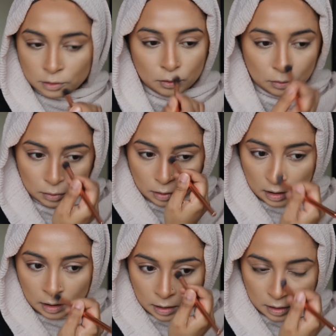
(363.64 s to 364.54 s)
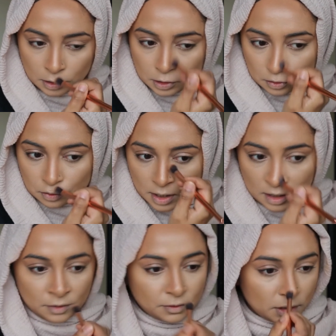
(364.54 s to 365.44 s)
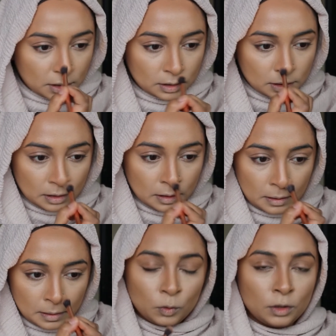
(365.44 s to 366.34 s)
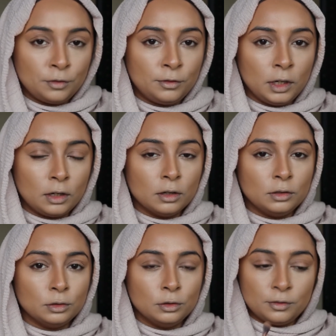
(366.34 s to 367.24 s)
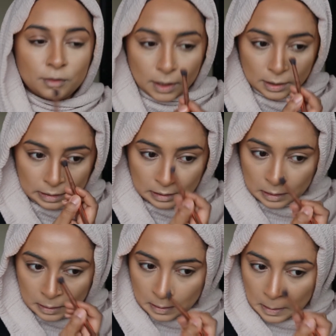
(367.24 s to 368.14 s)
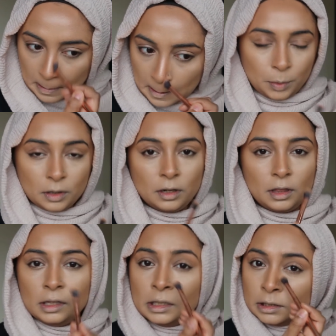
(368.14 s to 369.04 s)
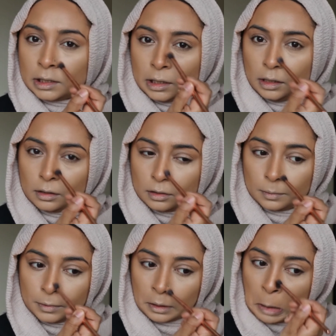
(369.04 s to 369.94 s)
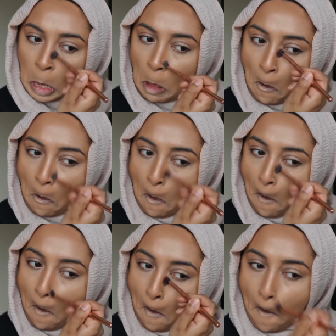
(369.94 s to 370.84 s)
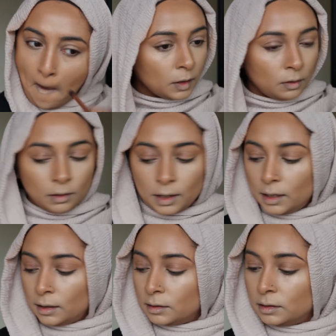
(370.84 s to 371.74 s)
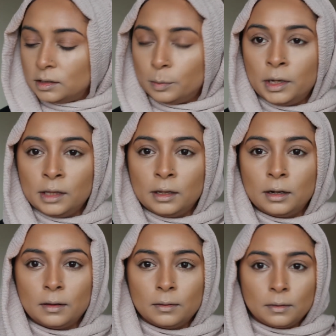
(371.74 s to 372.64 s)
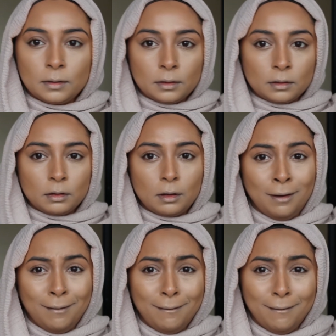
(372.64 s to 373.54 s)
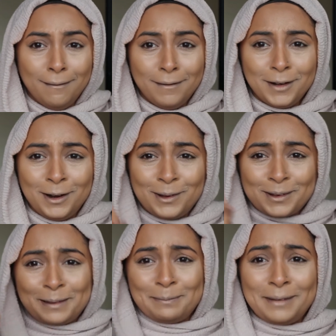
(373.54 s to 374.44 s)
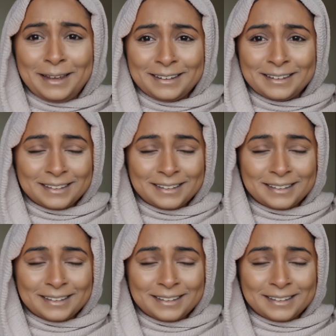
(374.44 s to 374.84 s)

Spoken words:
school straight after this with a fully contoured face. People are going to think it's Eid or something. Okay, I need to blend that out. Look at me.